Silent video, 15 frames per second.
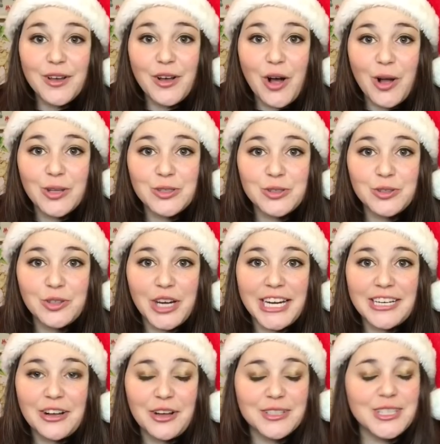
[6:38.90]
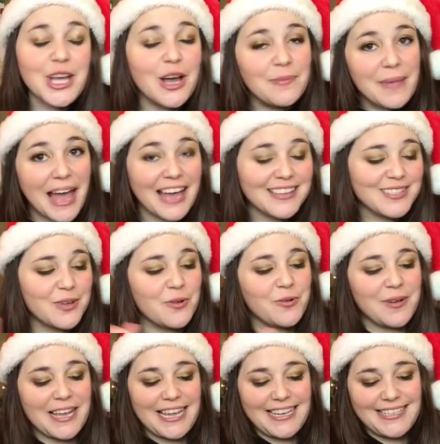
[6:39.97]
Cauldron Crate on top as
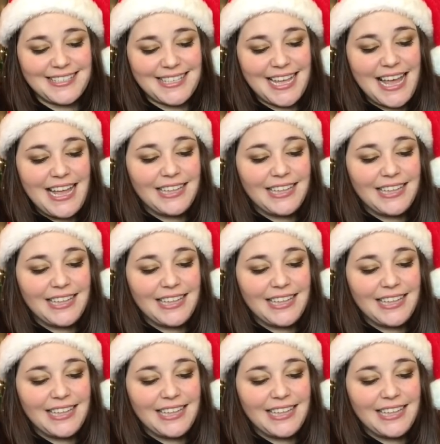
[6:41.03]
always.